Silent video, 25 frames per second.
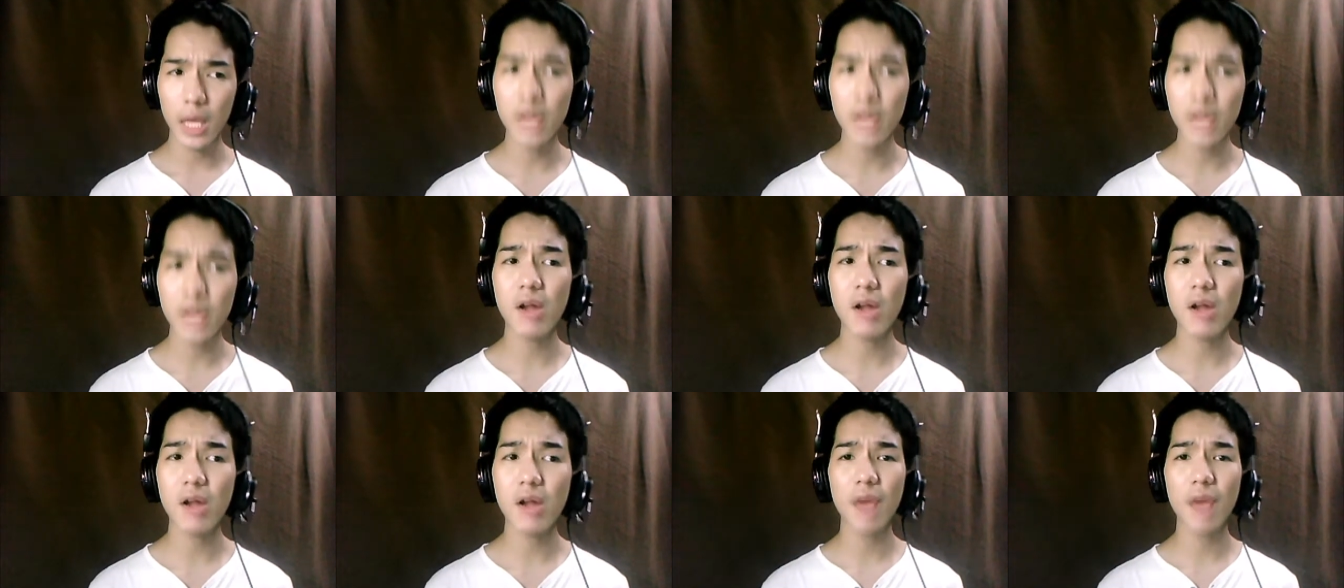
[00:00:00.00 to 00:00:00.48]

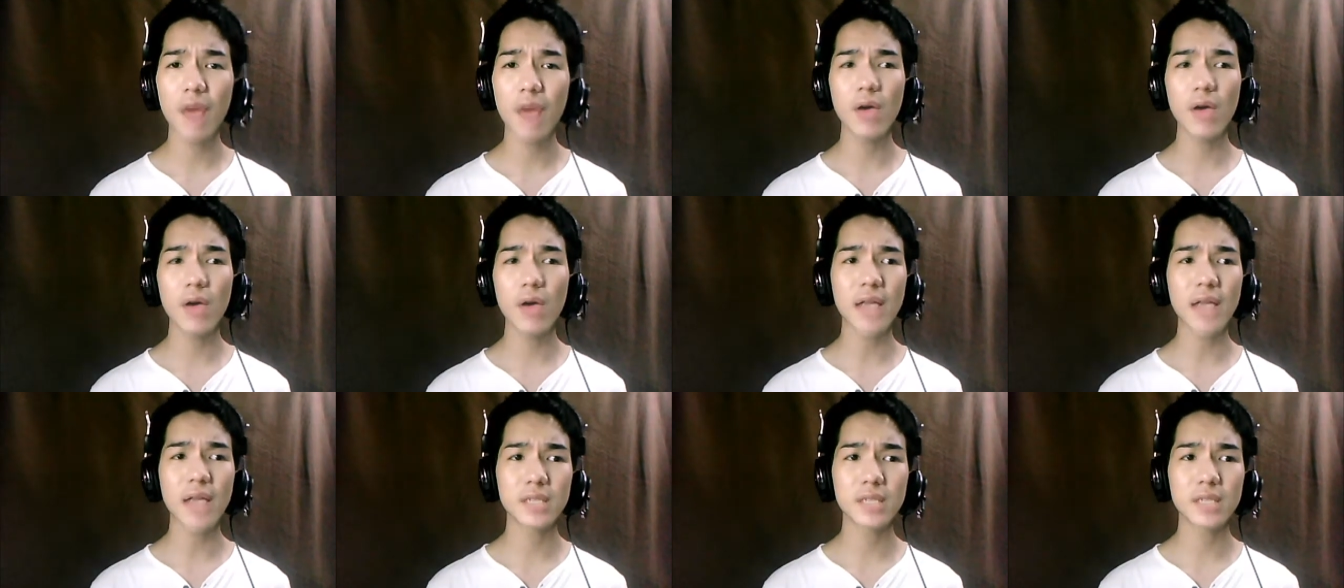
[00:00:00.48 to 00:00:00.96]
in
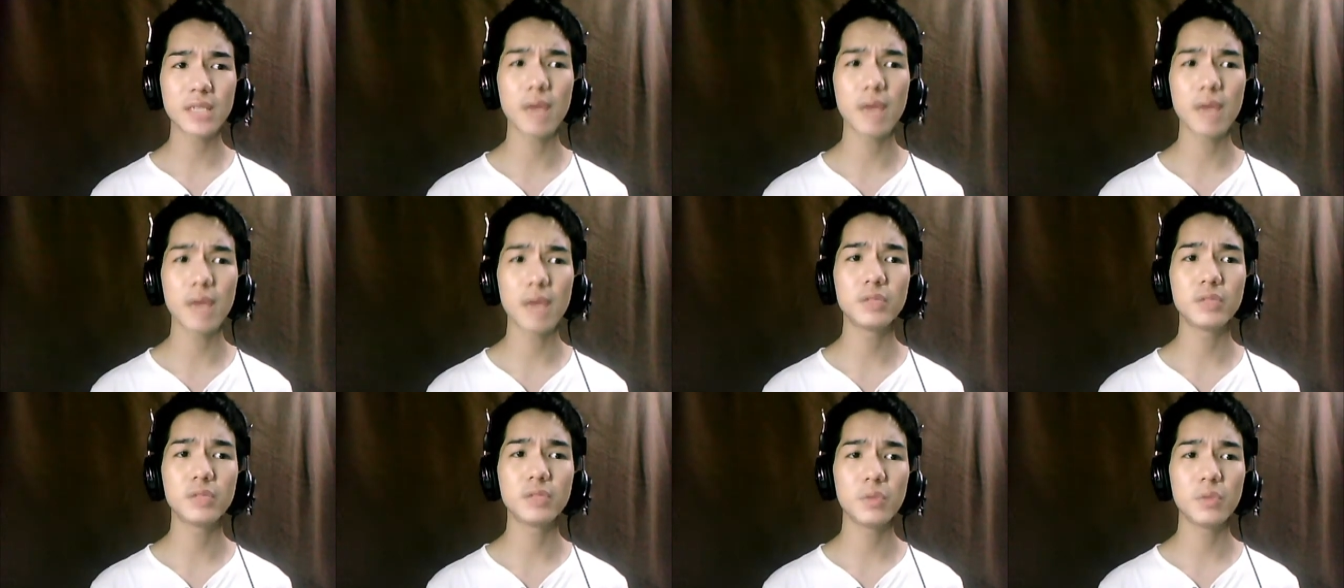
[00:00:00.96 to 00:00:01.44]
another
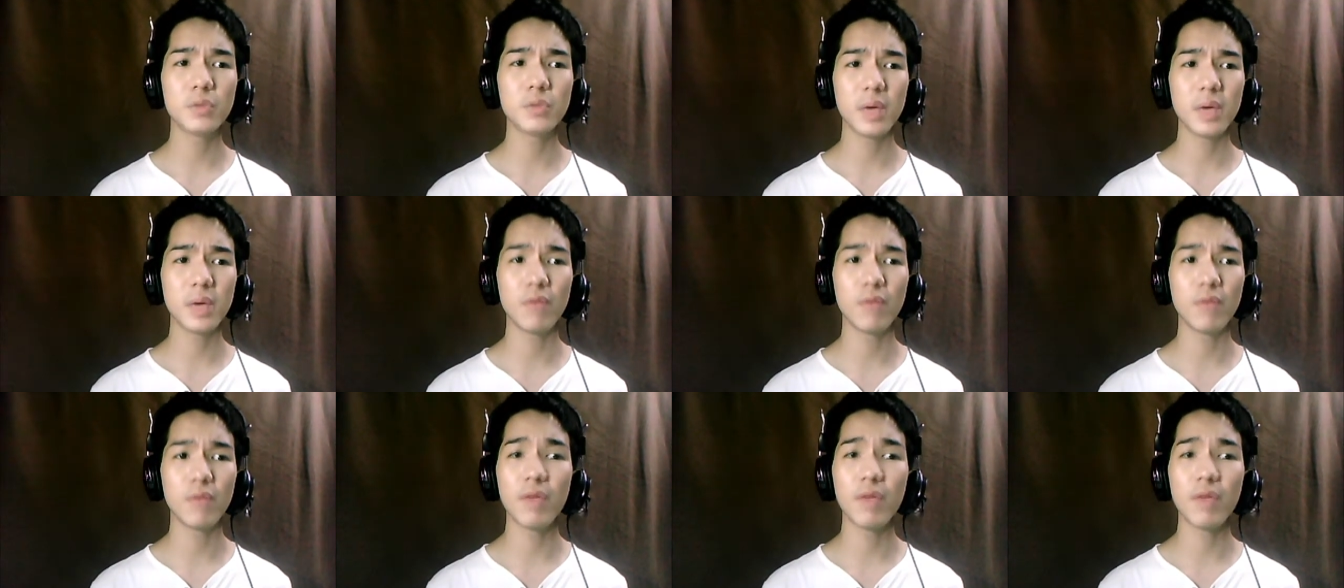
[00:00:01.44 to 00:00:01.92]
attempt to
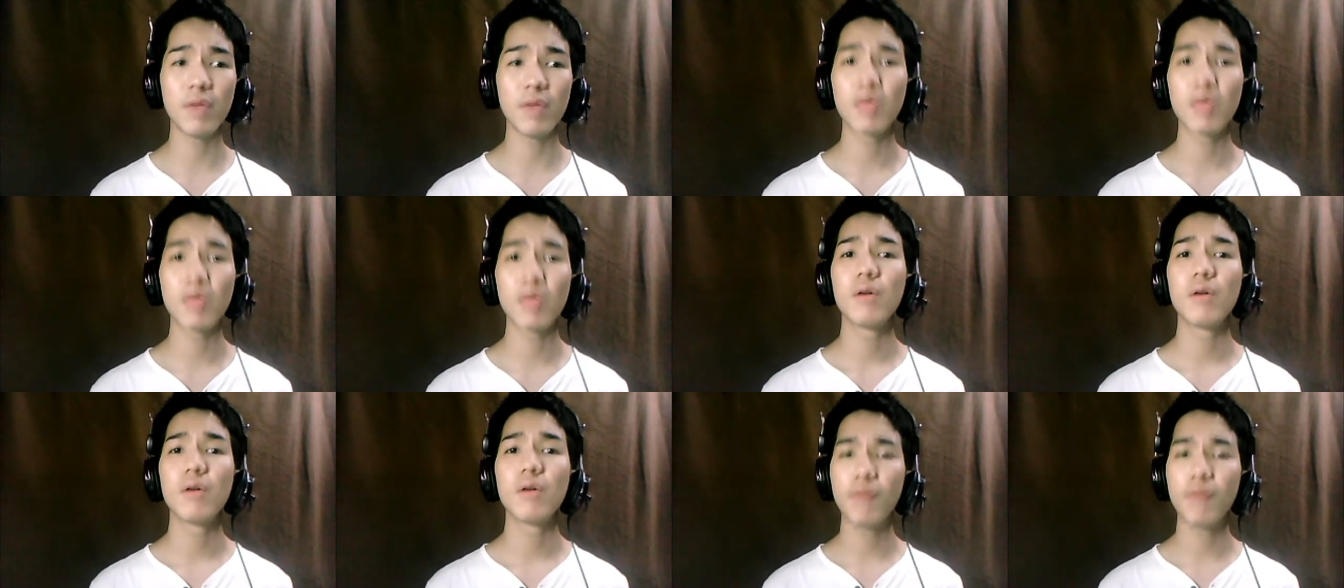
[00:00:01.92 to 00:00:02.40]
be with
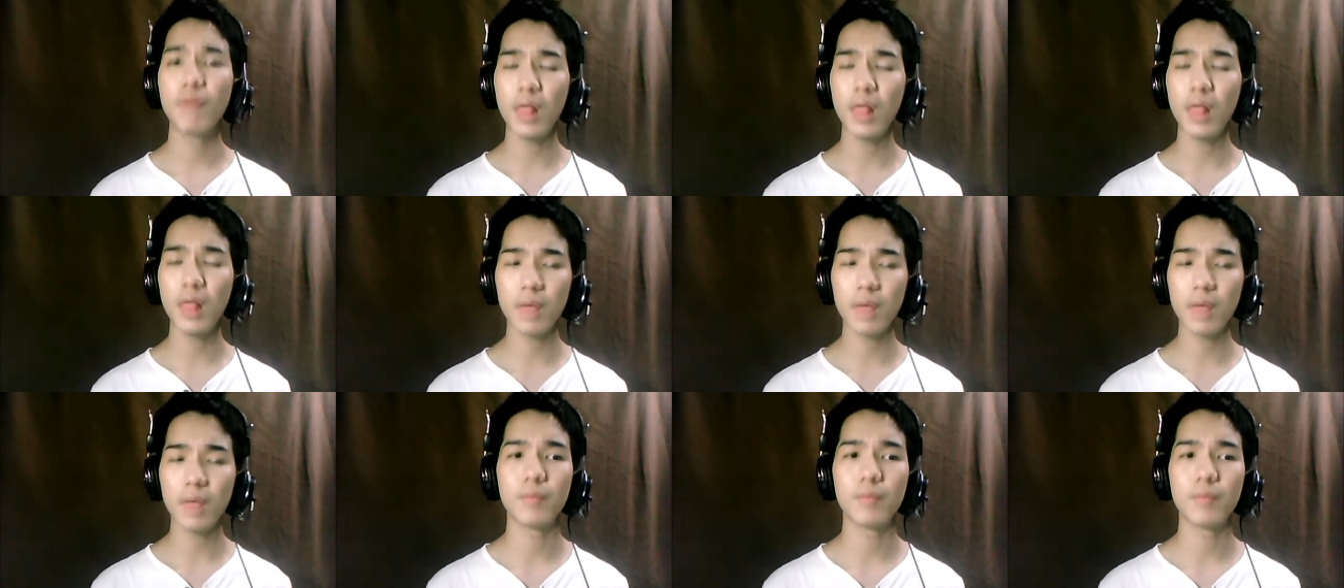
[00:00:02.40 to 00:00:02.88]

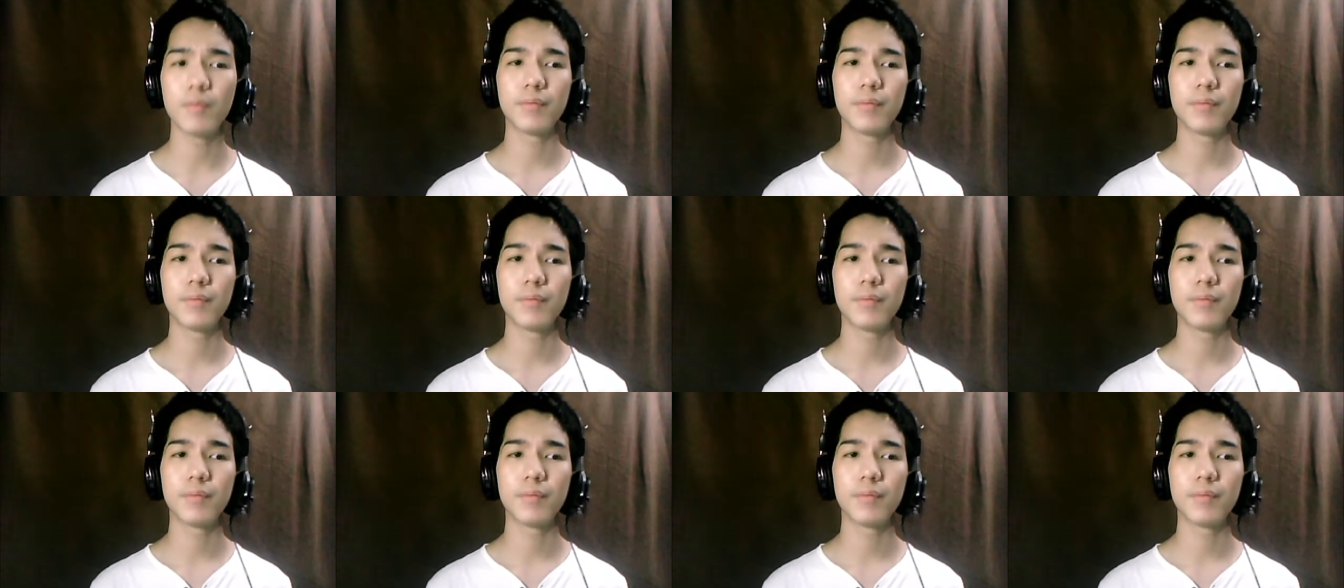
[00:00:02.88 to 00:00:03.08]
Philip.